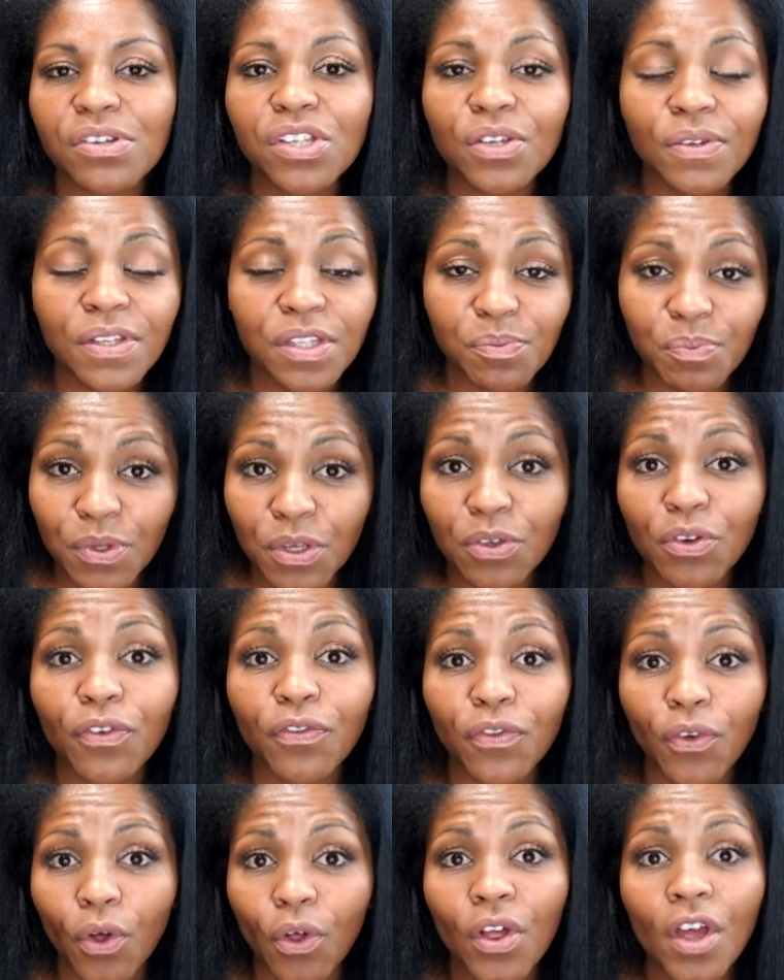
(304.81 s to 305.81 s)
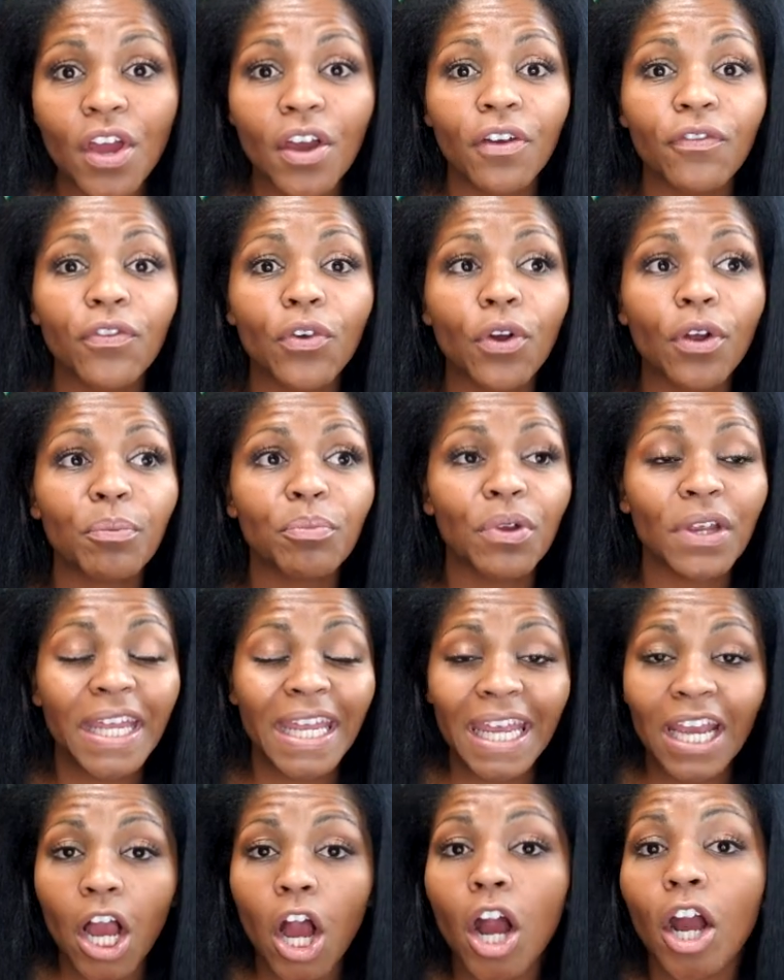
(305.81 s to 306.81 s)
So it's beautiful for
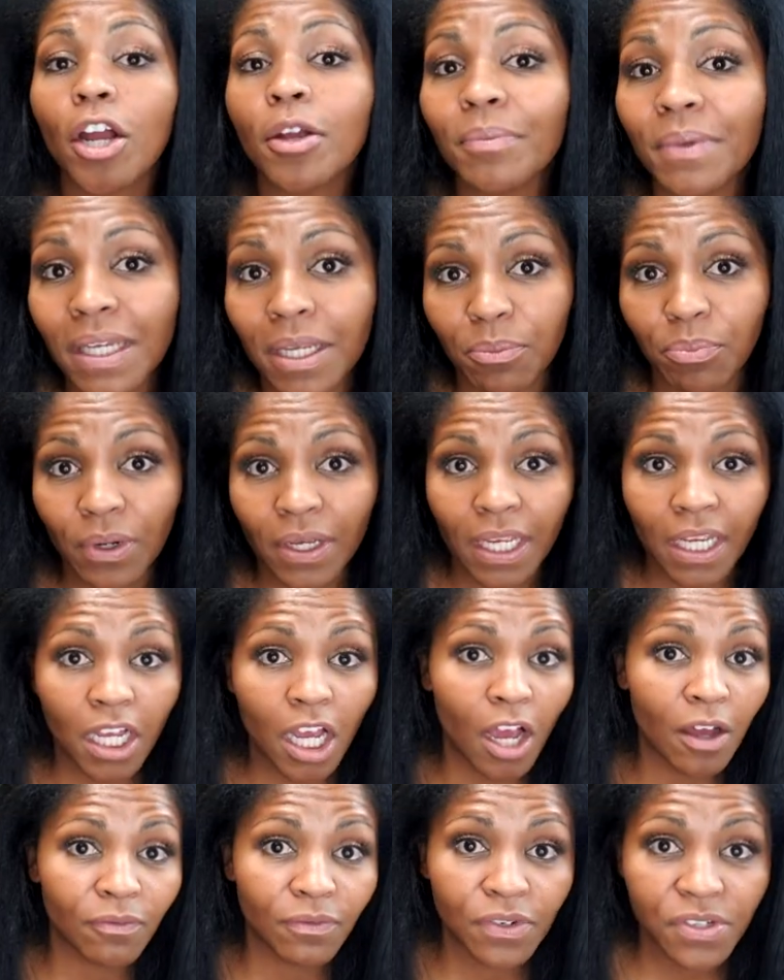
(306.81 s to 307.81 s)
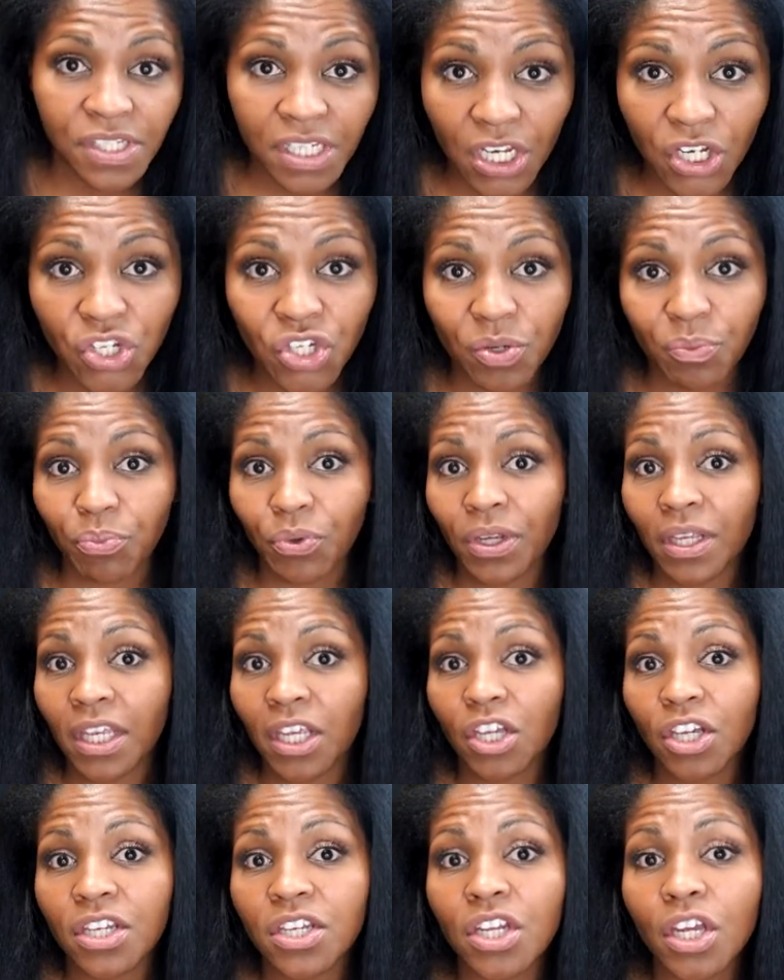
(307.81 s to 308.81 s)
bringing harmony, bringing conversation, bringing
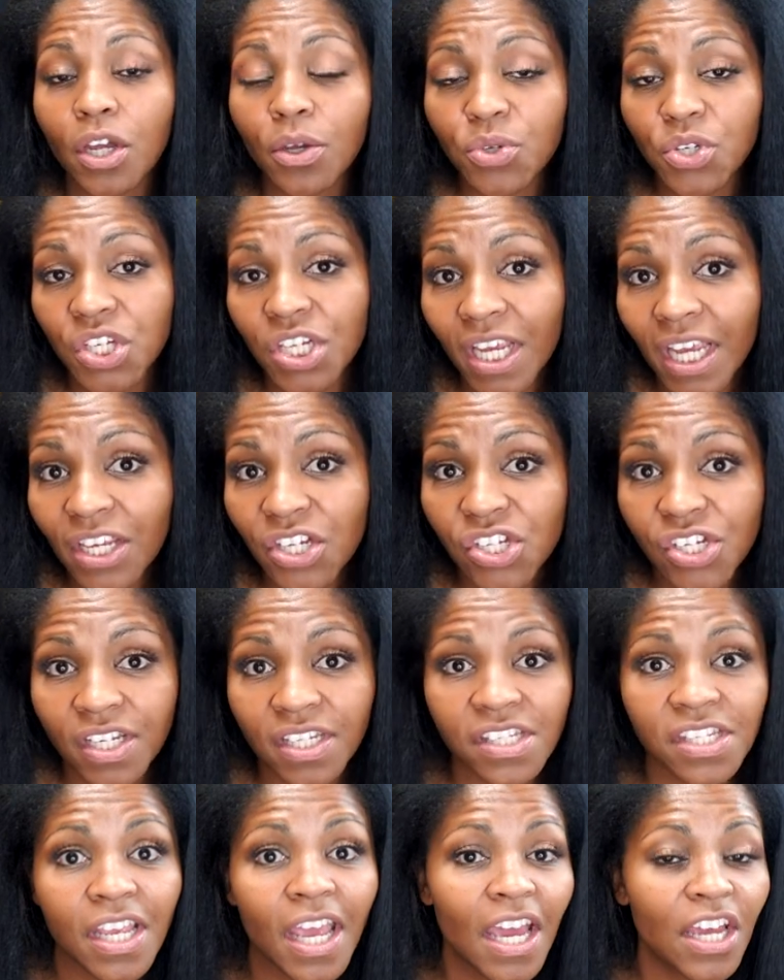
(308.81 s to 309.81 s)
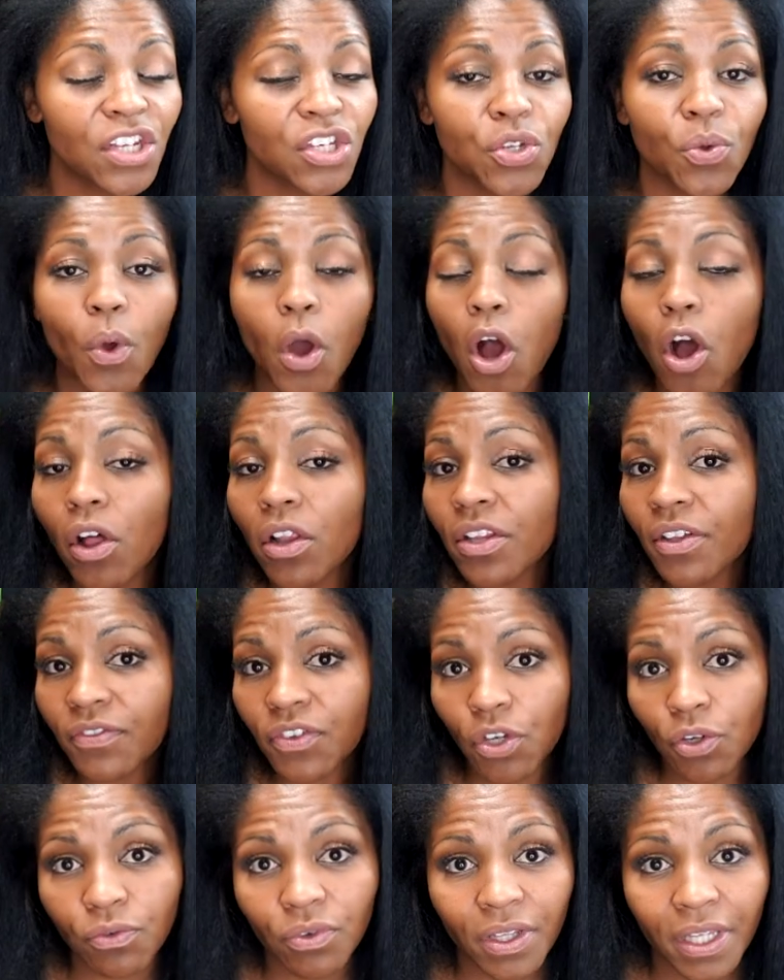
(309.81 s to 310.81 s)
good negotiations to all of
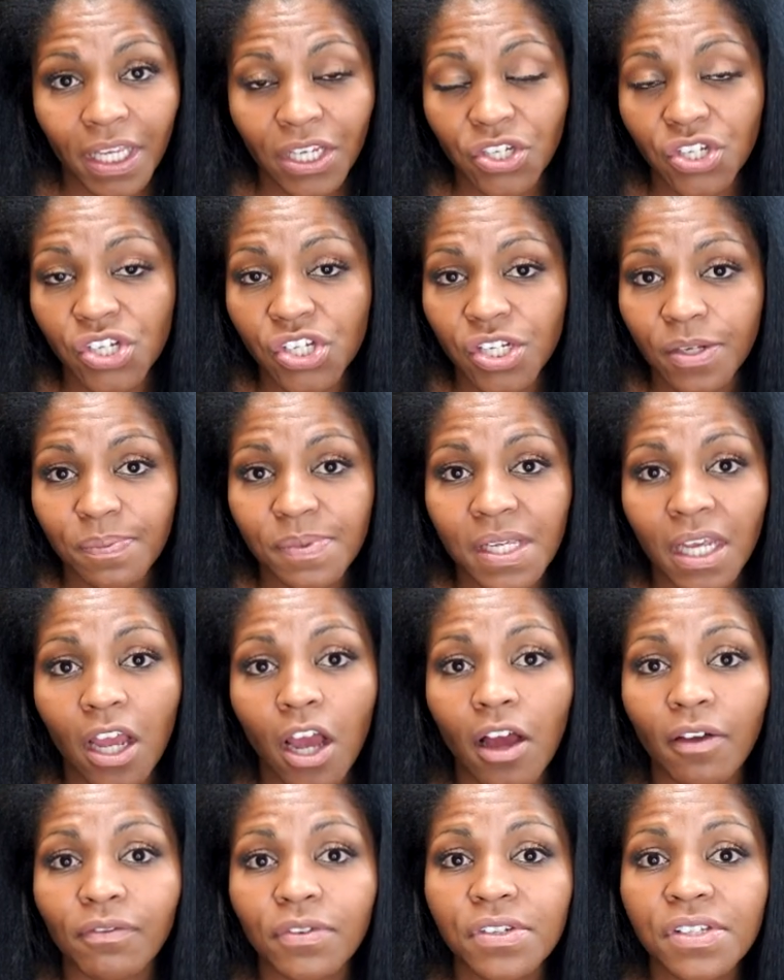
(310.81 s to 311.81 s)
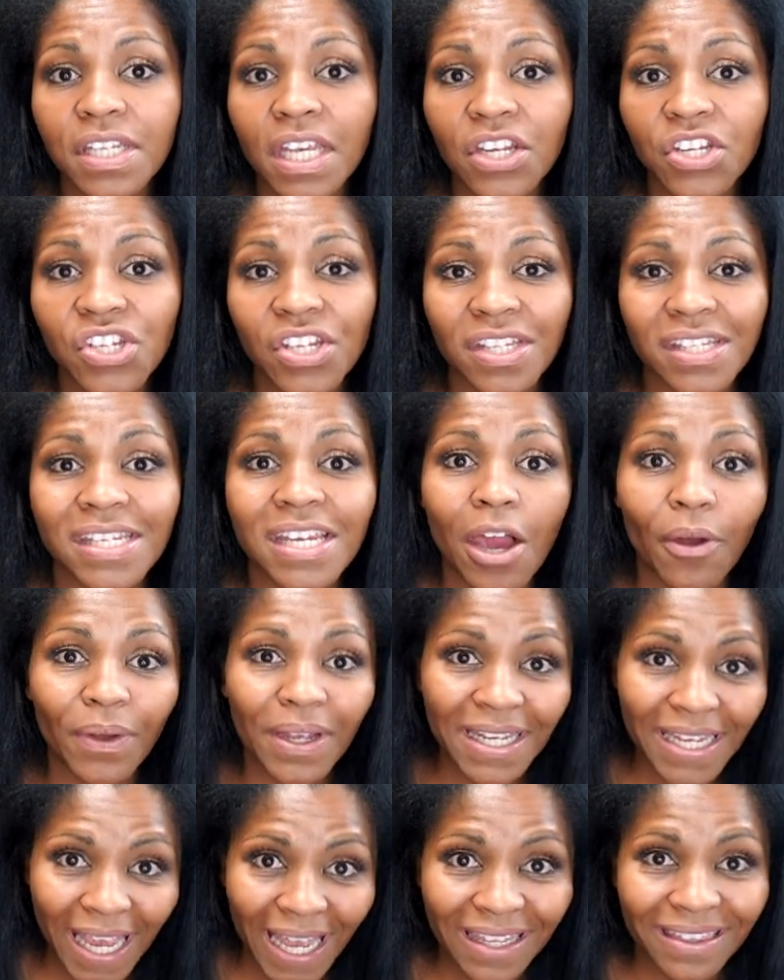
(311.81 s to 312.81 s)
your relationships and conversations. Now,
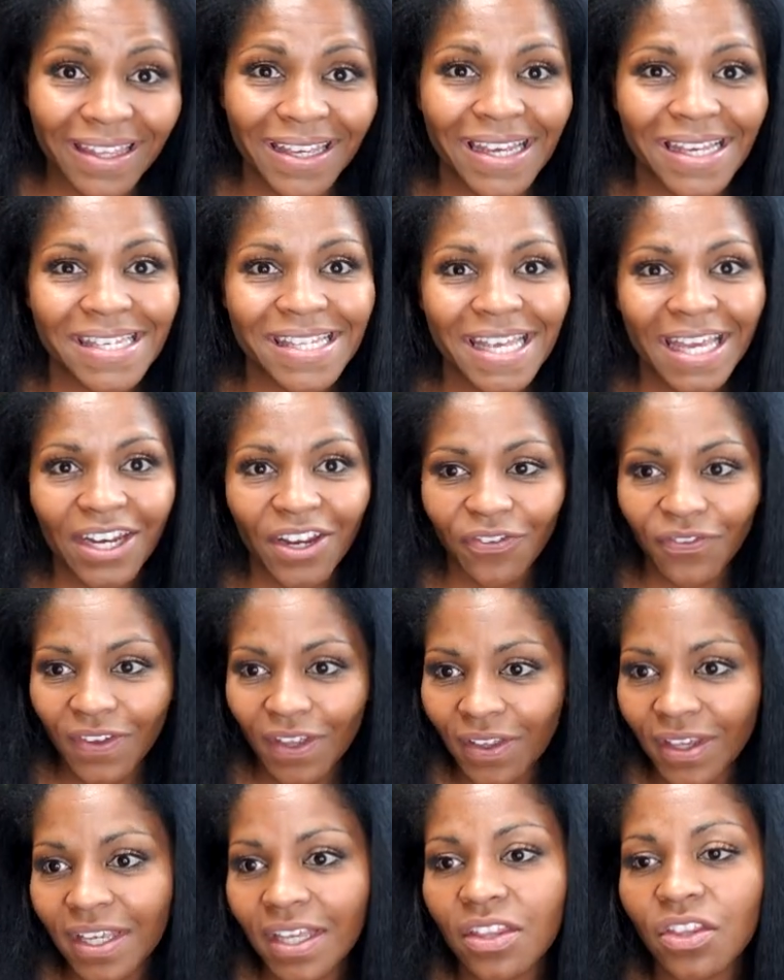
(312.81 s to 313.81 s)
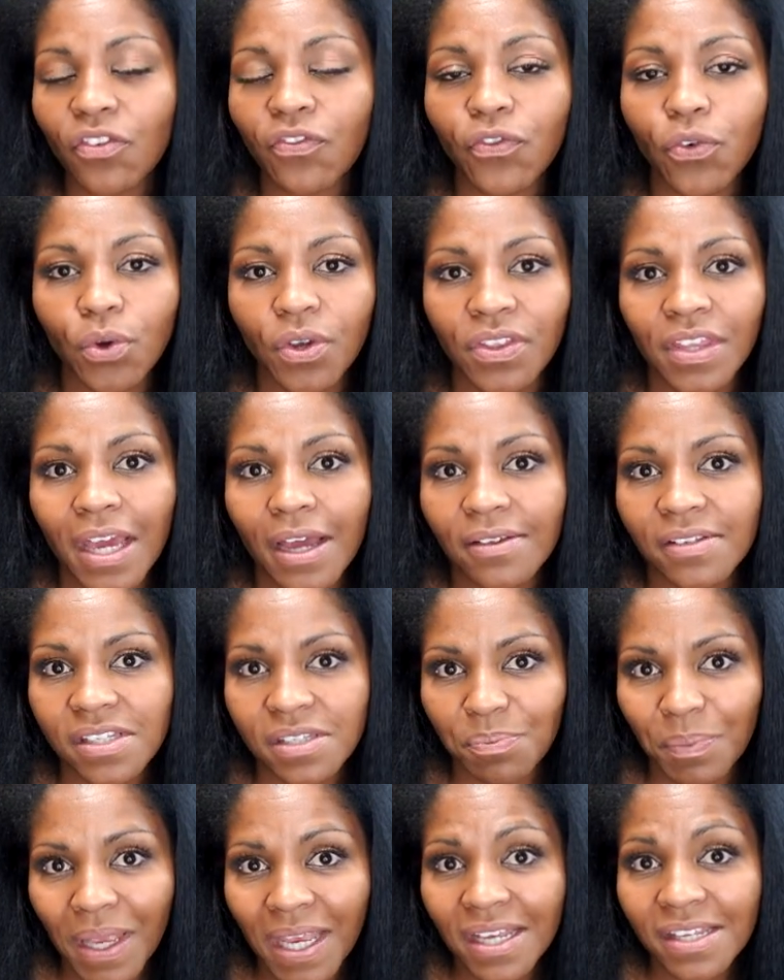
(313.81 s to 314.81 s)
again, like I said, I feel like in the fourth house
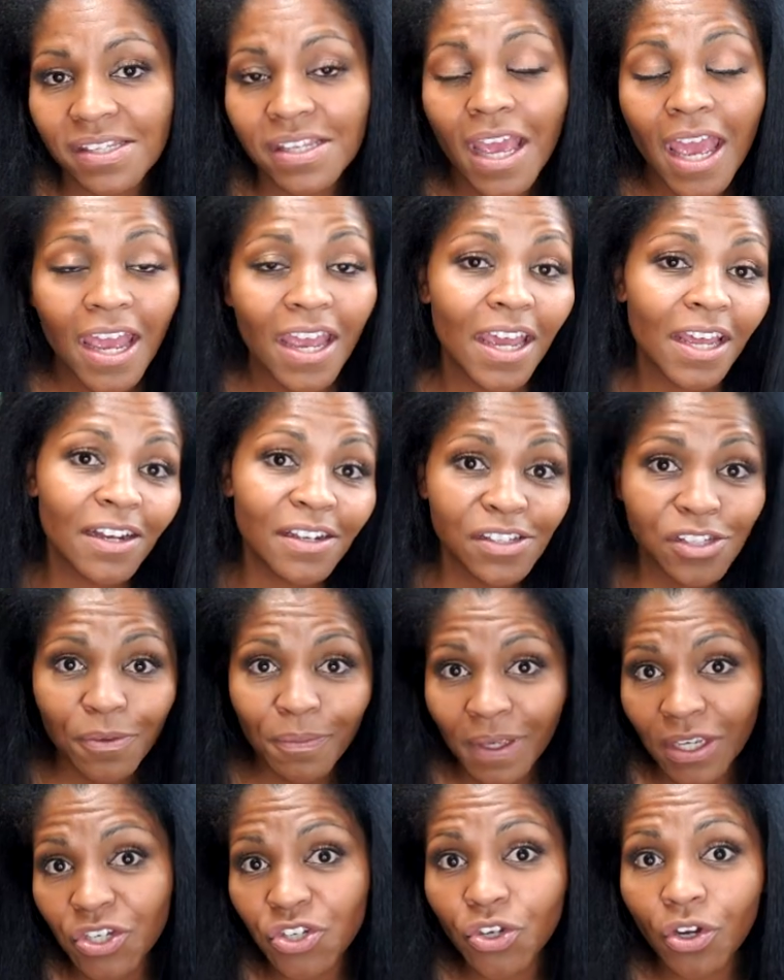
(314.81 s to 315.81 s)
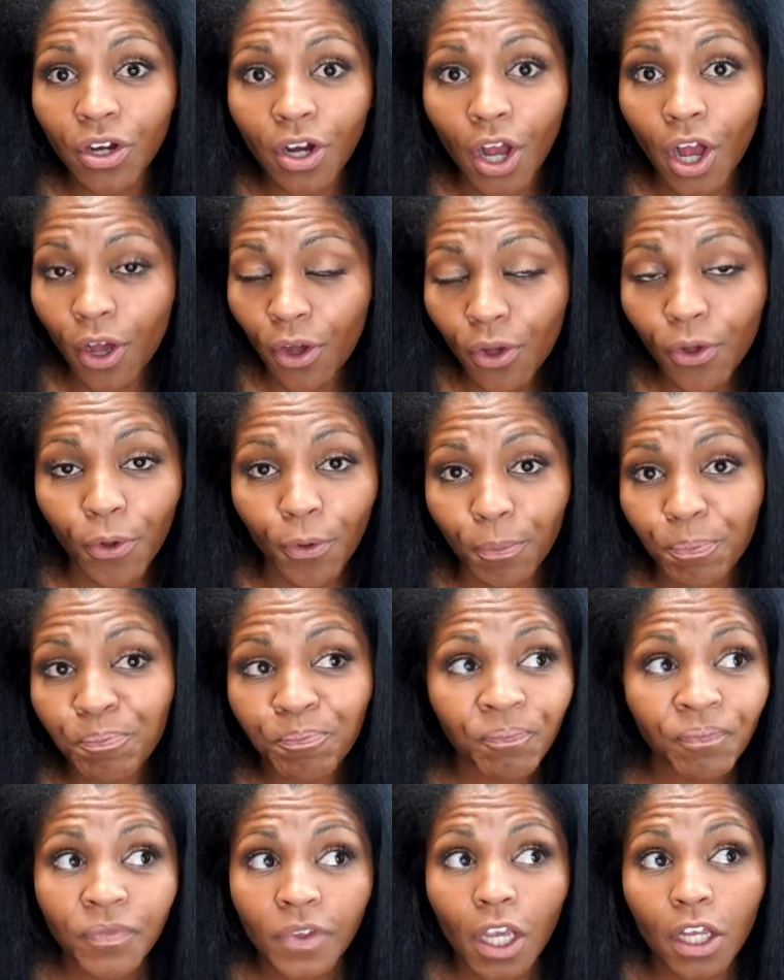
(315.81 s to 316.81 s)
space, it also makes your home
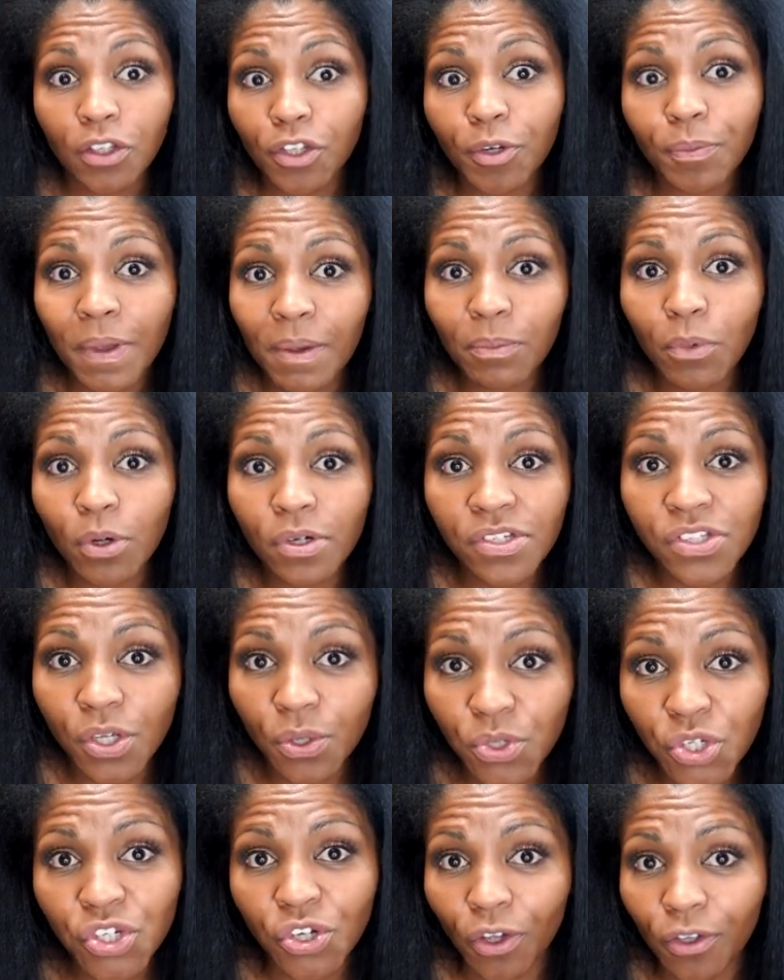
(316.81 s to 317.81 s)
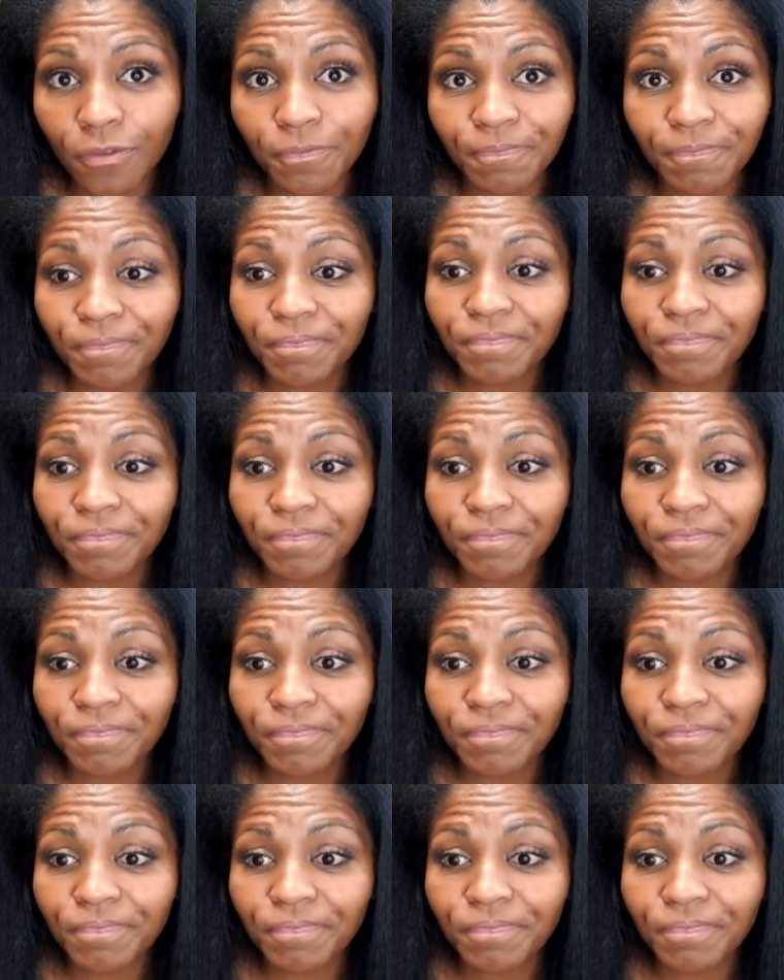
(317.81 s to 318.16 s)
a little bit more social.